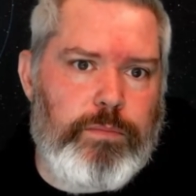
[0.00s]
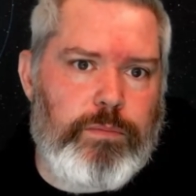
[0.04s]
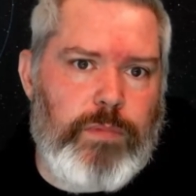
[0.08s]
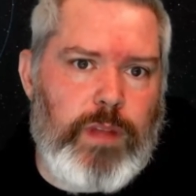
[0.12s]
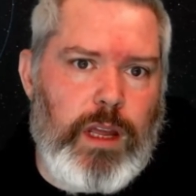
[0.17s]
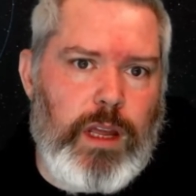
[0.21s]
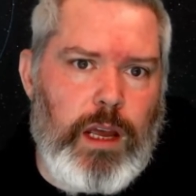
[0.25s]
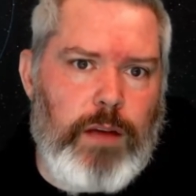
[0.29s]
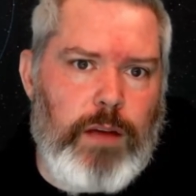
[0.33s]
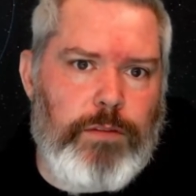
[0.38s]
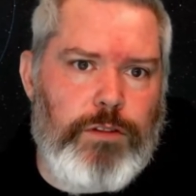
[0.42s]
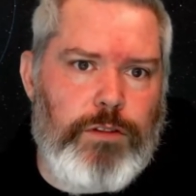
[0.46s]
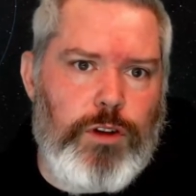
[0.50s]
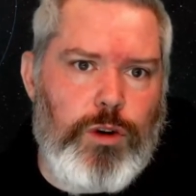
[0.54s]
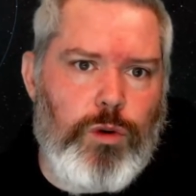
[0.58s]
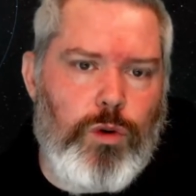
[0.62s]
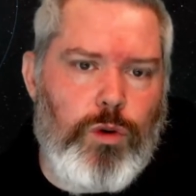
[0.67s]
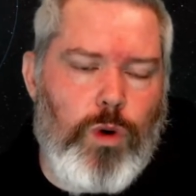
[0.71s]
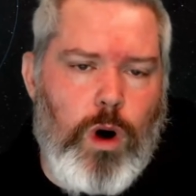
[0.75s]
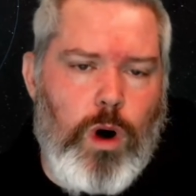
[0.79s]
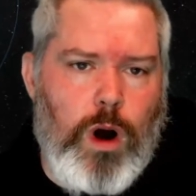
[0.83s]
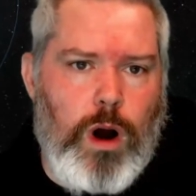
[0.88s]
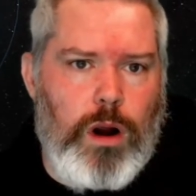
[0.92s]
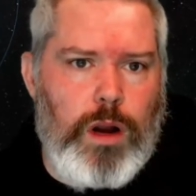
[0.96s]
If
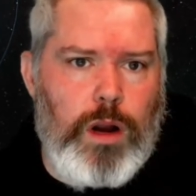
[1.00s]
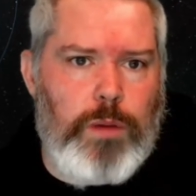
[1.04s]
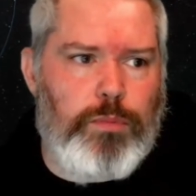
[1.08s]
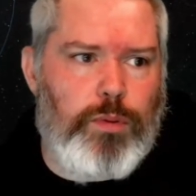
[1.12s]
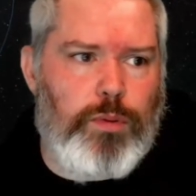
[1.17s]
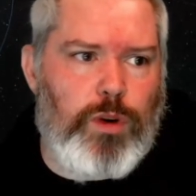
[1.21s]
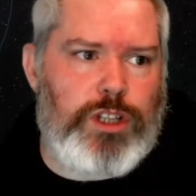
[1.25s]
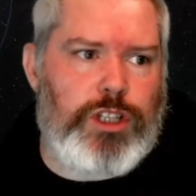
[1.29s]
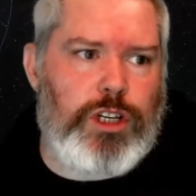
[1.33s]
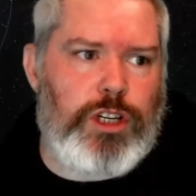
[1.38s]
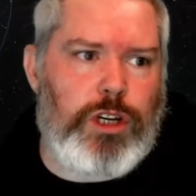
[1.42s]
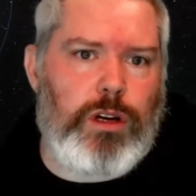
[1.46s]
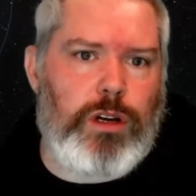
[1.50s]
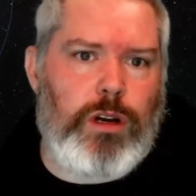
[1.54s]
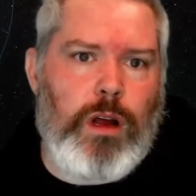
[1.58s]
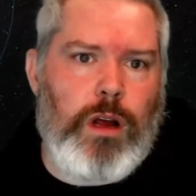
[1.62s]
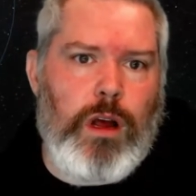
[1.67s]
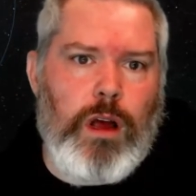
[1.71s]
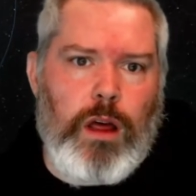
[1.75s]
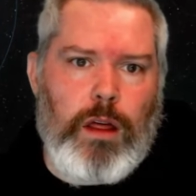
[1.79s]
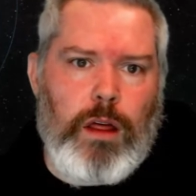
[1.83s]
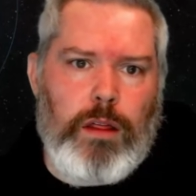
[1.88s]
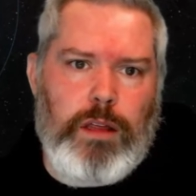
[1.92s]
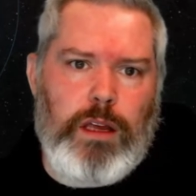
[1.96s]
you are in prison,
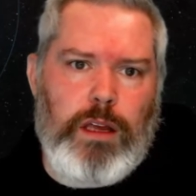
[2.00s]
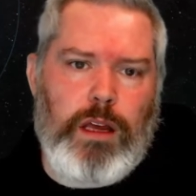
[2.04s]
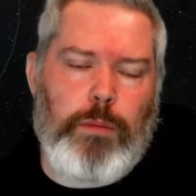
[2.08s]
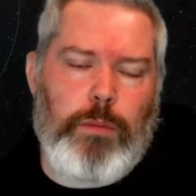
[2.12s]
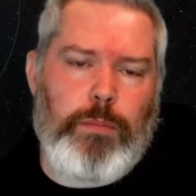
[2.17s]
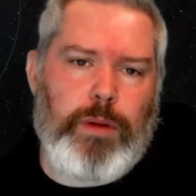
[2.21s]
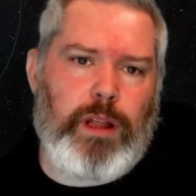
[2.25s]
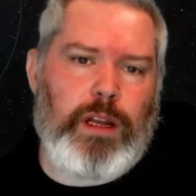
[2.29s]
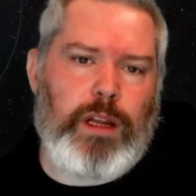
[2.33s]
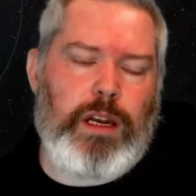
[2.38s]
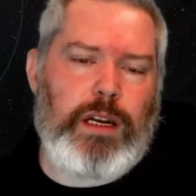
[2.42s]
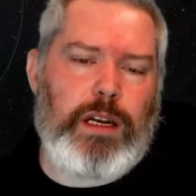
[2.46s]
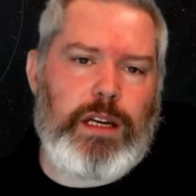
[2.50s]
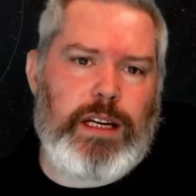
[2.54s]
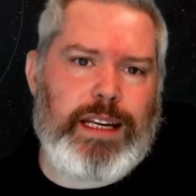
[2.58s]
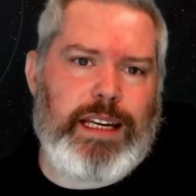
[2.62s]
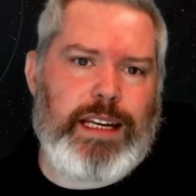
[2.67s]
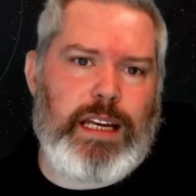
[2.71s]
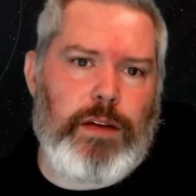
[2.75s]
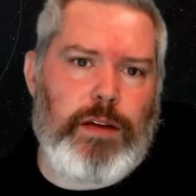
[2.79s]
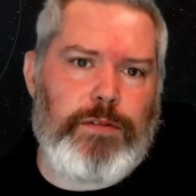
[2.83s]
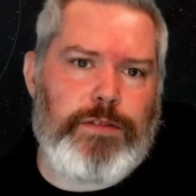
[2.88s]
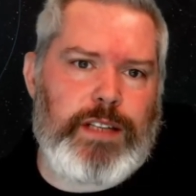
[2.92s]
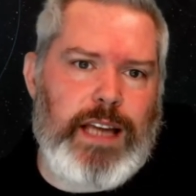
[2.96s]
the ability to
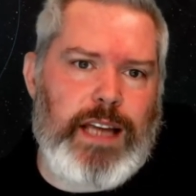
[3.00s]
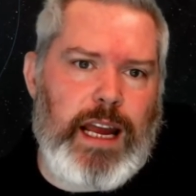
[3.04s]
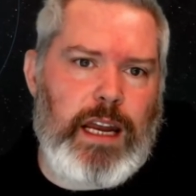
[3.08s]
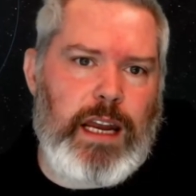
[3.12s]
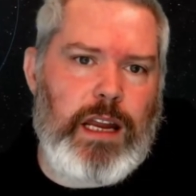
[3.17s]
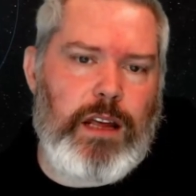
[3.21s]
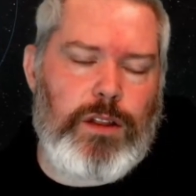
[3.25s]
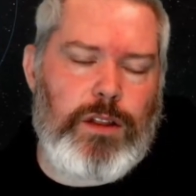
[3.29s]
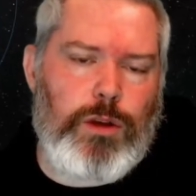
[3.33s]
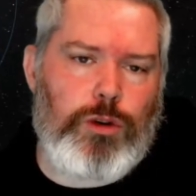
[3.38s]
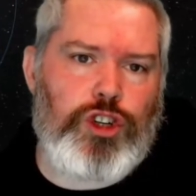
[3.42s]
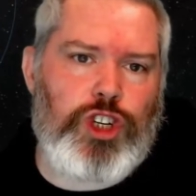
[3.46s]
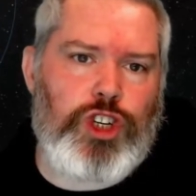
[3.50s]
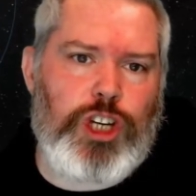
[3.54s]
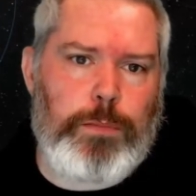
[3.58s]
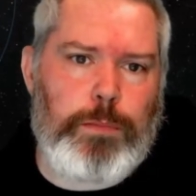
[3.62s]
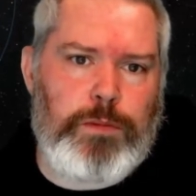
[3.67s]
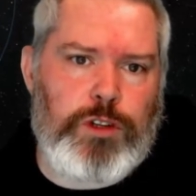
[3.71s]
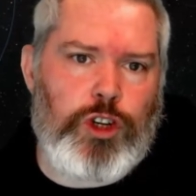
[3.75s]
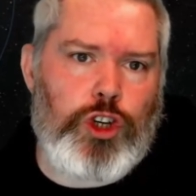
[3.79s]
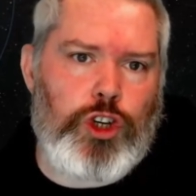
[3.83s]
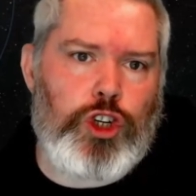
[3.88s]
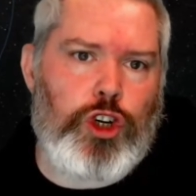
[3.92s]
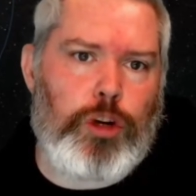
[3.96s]
gift any of those
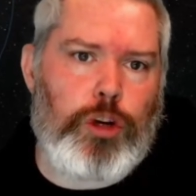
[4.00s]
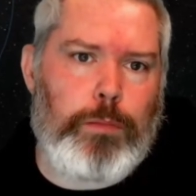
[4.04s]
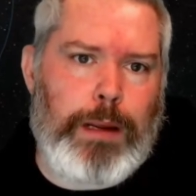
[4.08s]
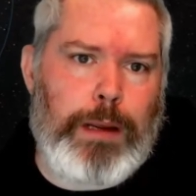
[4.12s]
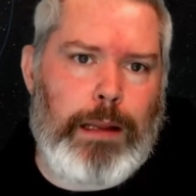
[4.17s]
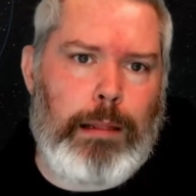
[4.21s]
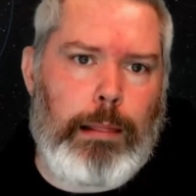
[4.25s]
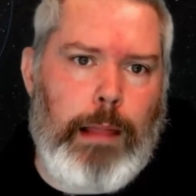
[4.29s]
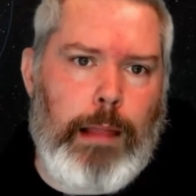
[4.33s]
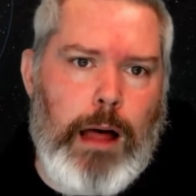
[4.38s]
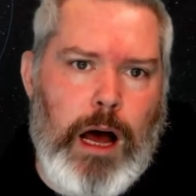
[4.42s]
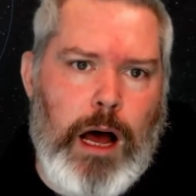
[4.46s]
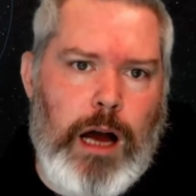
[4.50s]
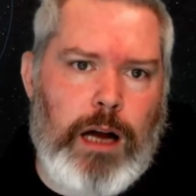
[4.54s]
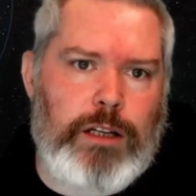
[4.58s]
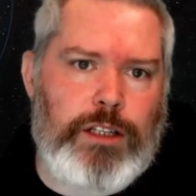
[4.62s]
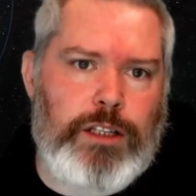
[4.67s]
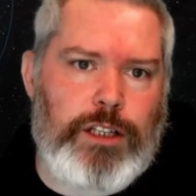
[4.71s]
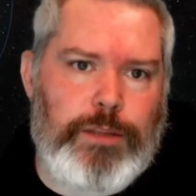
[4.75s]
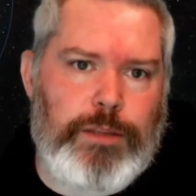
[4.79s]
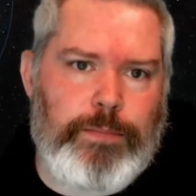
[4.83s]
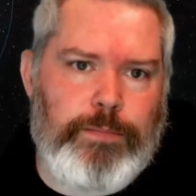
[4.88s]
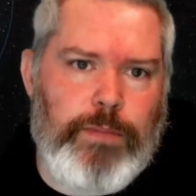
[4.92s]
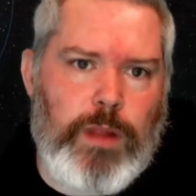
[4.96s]
ships should be
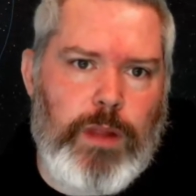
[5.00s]
locked.